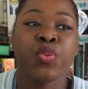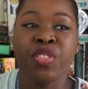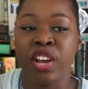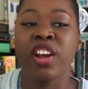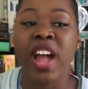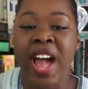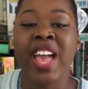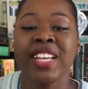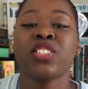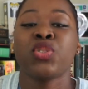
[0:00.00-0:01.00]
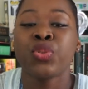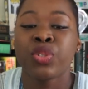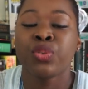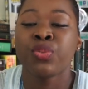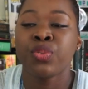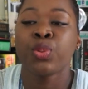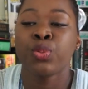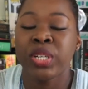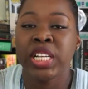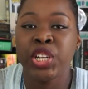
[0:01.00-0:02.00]
their eyes, through
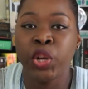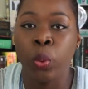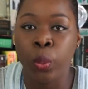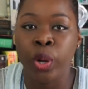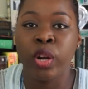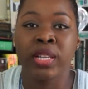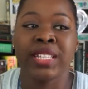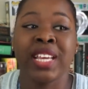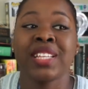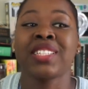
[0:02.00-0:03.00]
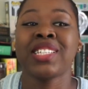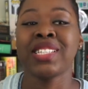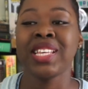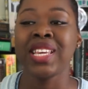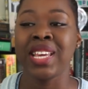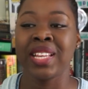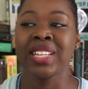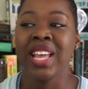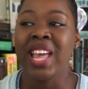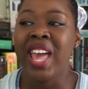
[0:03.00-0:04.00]
reading your words. They can see it
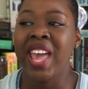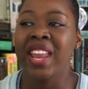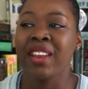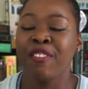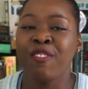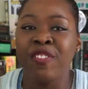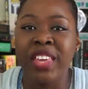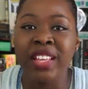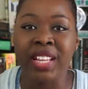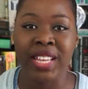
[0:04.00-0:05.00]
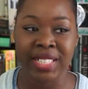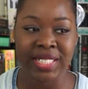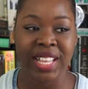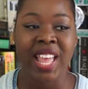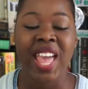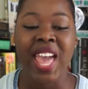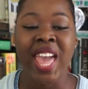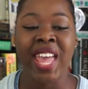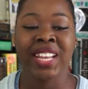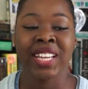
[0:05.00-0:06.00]
and feel it,
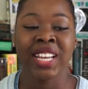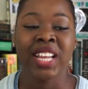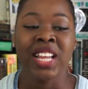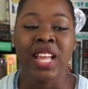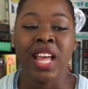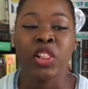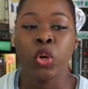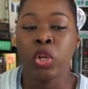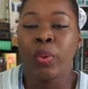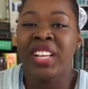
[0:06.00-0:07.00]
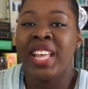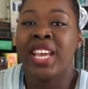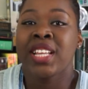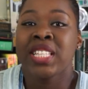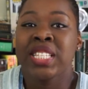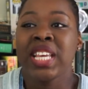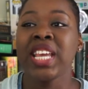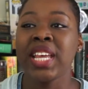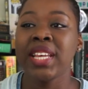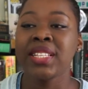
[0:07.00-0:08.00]
and the only way they could see
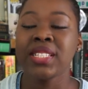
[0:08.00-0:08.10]
it